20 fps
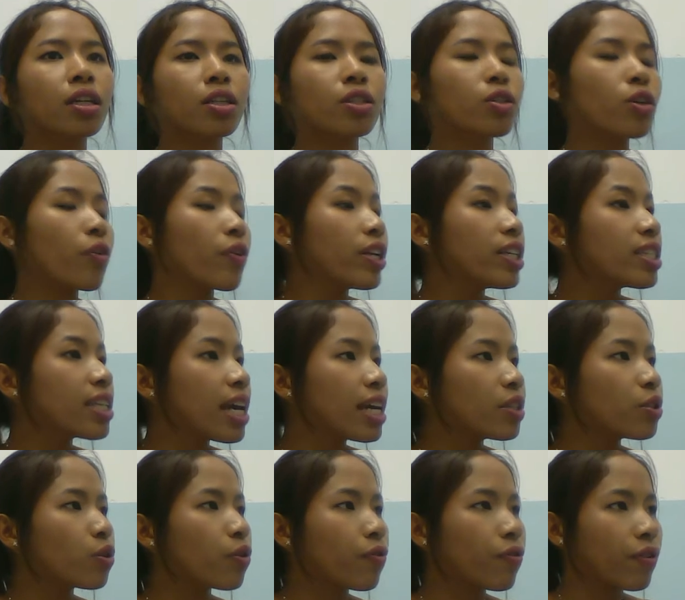
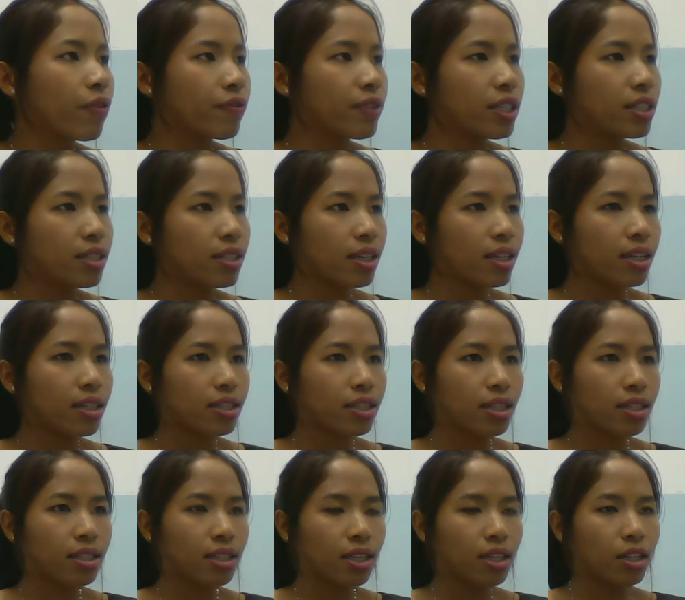10 to 15
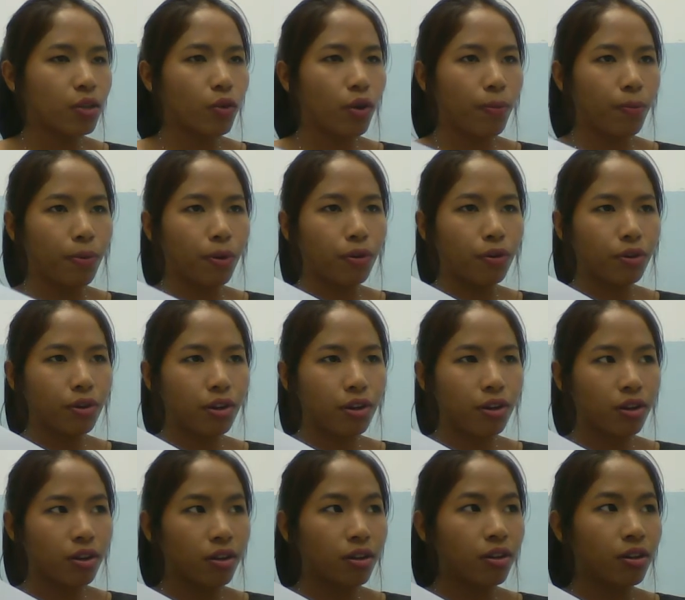sentences in your book.
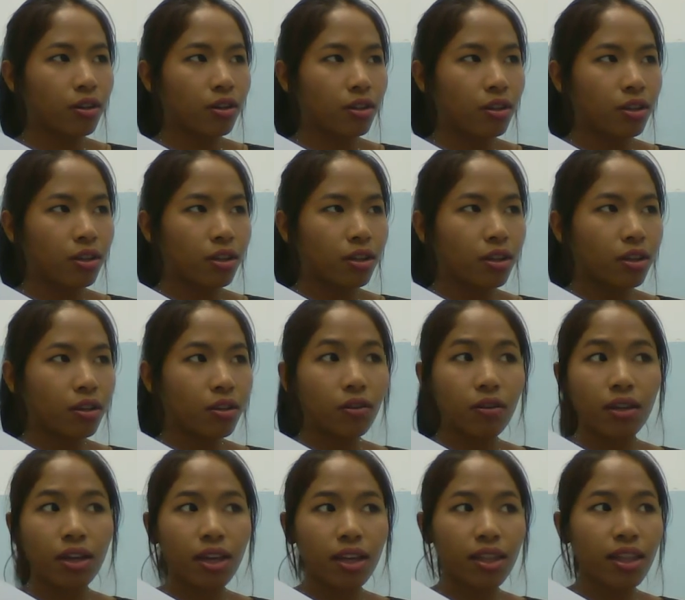
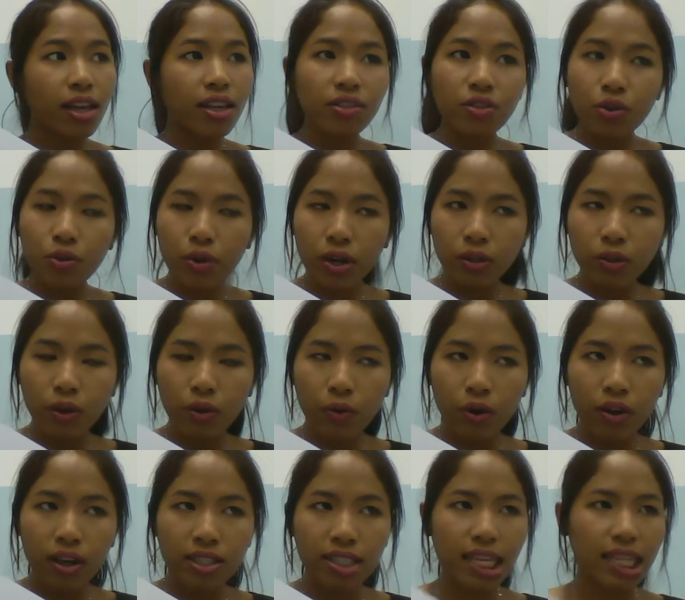Okay, there's no right or
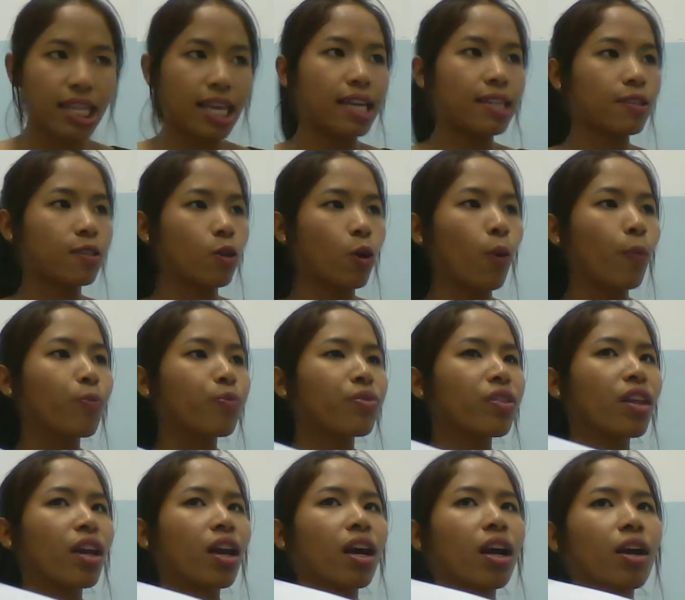wrong answer, there's no
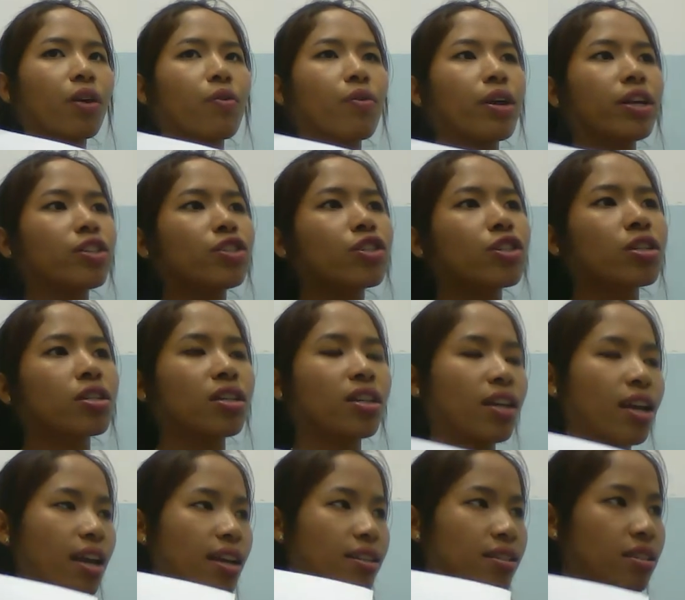
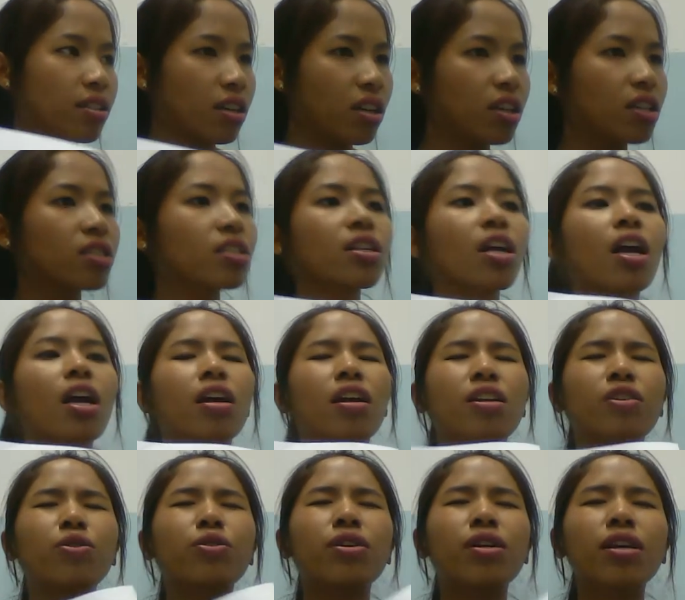arranged answer.
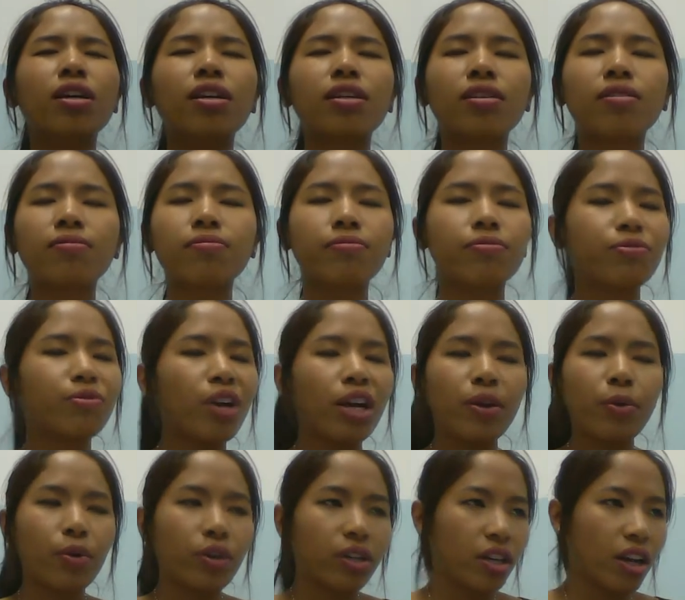You can
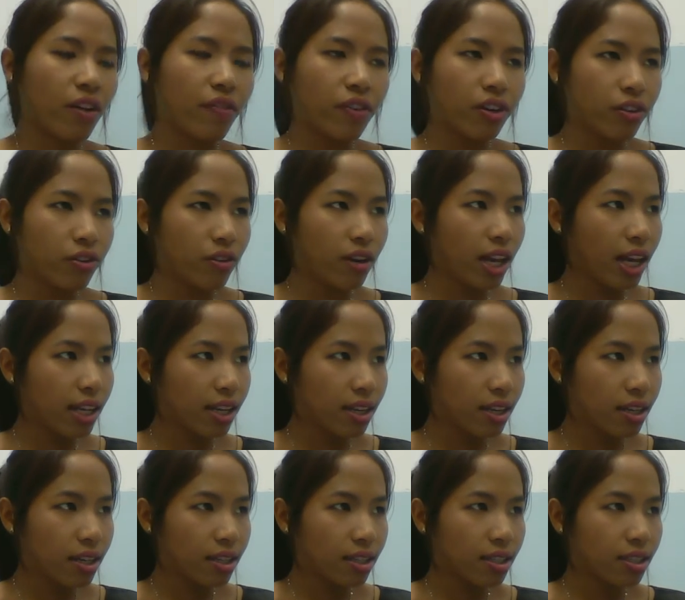write whatever you
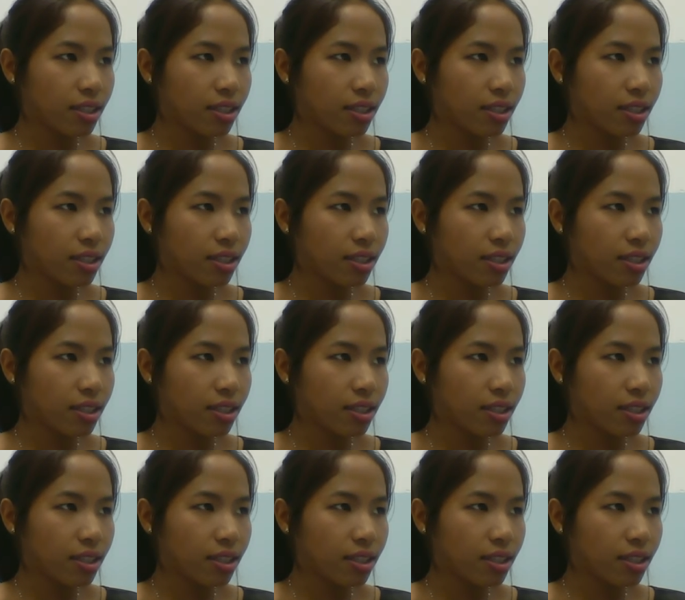like.